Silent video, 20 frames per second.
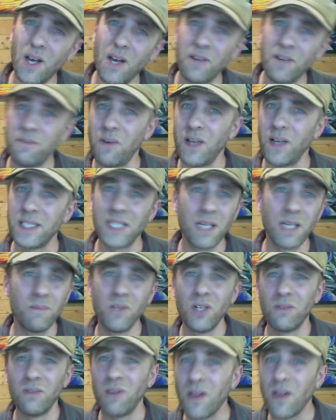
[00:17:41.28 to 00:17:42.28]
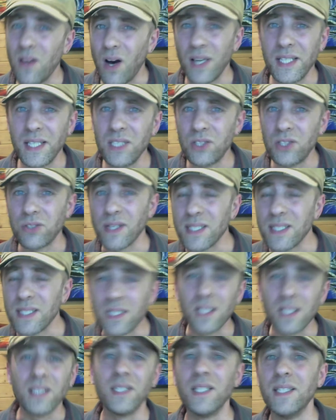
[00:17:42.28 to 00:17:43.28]
find him rather
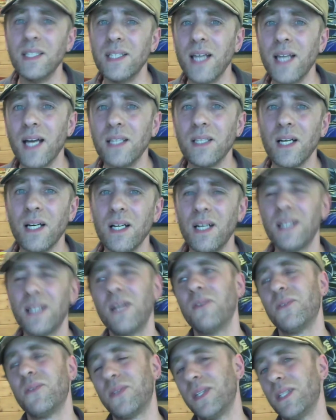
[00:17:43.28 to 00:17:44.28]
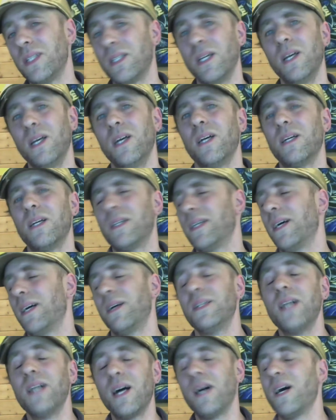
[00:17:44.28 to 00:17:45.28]
uninteresting in the end. I don't think
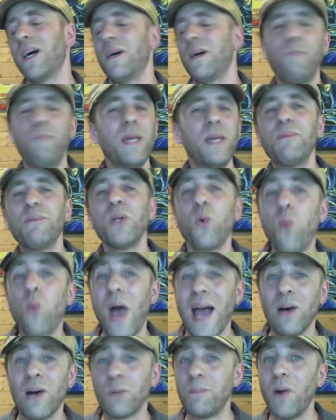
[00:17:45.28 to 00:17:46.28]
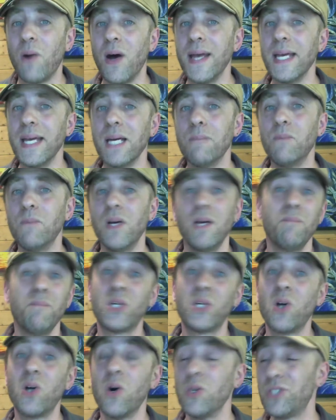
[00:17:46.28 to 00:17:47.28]
people are wowed by him
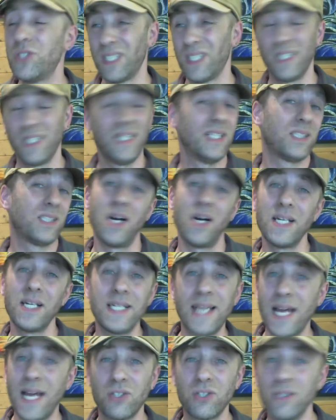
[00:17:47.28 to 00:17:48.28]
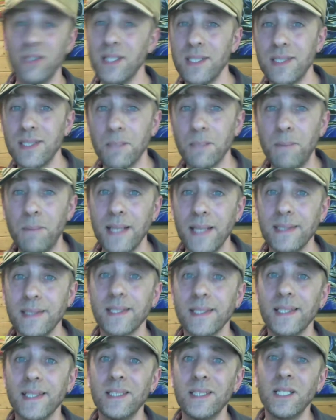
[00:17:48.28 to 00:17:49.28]
because it's kind of naturalistic
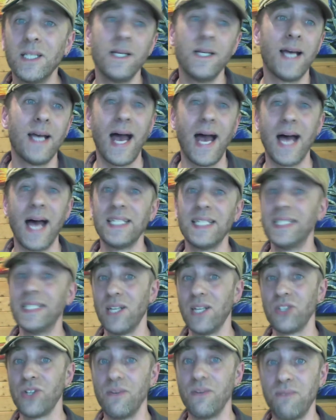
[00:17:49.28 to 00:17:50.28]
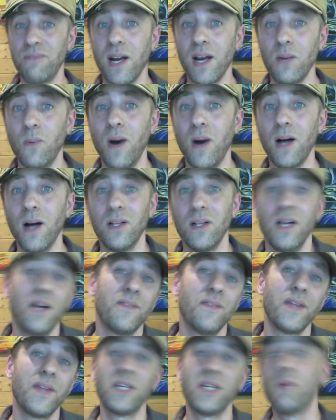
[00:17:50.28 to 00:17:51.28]
painting, and he does it very well,
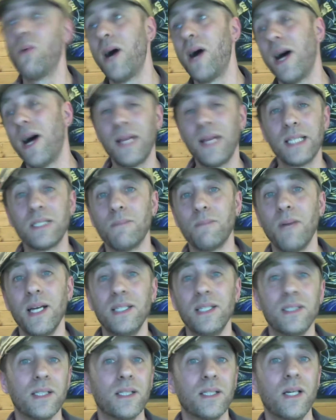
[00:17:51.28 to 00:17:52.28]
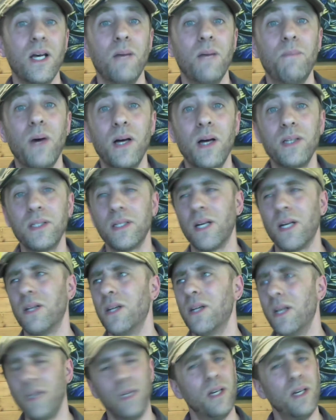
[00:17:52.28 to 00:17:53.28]
and they think, wow, that's amazing. But you know,
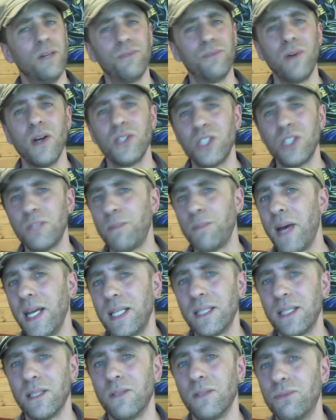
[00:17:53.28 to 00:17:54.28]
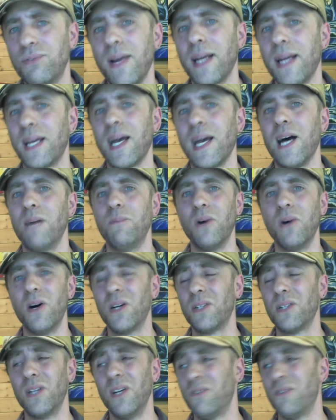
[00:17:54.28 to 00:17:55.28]
Francis Bacon and Frank Auerbach,
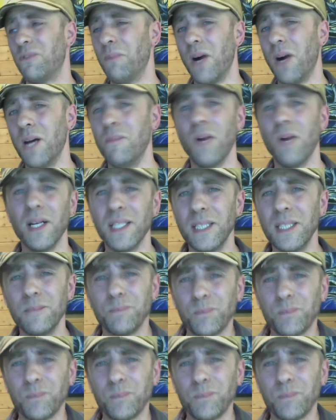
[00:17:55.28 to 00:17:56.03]
for my money,